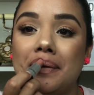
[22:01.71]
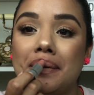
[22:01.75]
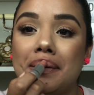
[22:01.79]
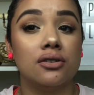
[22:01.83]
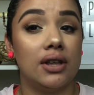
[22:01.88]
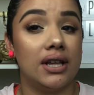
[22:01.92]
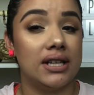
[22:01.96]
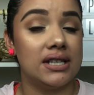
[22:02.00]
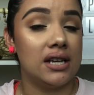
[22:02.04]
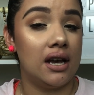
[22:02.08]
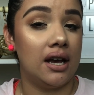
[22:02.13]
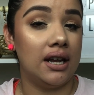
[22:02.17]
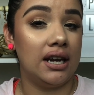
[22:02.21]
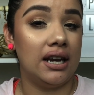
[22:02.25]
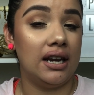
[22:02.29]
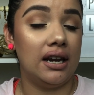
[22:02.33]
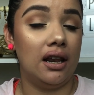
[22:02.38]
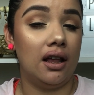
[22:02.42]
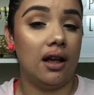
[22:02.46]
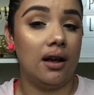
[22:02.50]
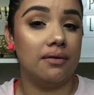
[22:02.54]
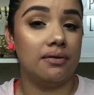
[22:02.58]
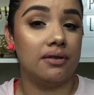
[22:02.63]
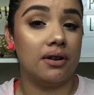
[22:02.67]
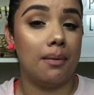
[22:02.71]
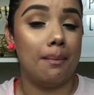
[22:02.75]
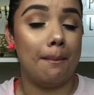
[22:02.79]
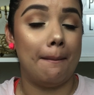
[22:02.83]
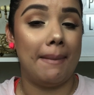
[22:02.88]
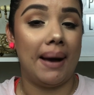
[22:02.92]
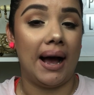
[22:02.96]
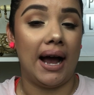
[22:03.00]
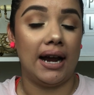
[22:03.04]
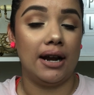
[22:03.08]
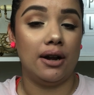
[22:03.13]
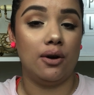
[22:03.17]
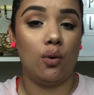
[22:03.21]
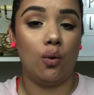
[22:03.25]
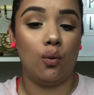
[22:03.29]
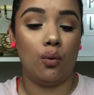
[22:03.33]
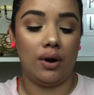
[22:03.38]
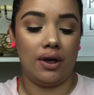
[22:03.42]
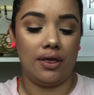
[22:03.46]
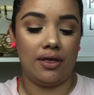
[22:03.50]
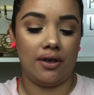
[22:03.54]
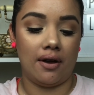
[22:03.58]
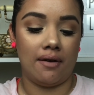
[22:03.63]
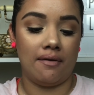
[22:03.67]
So that's Honey Love combined
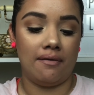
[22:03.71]
with a